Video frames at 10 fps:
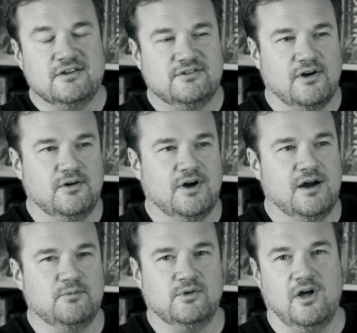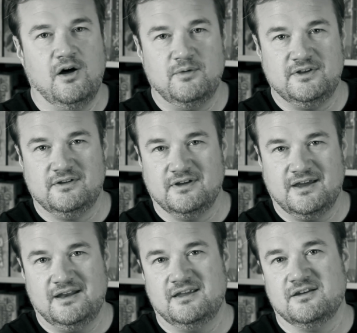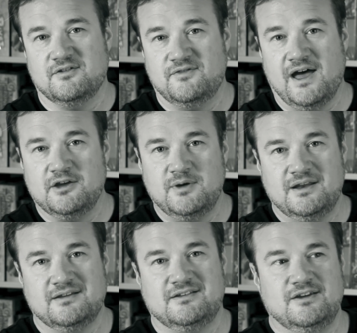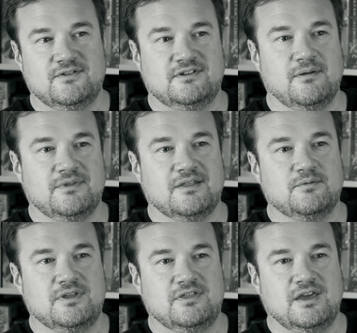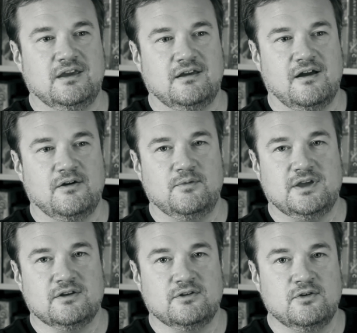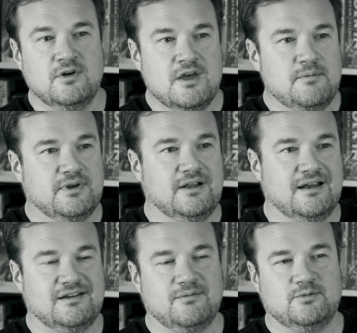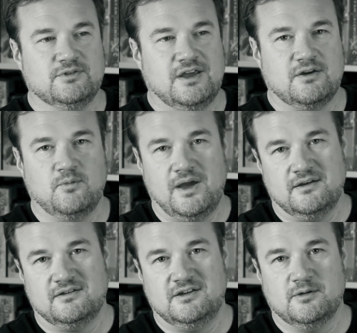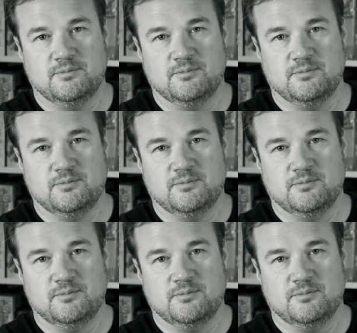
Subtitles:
So we'll always look at it and evaluate it and see if it's something that we think we can do. But a lot of times we'll take a wait and see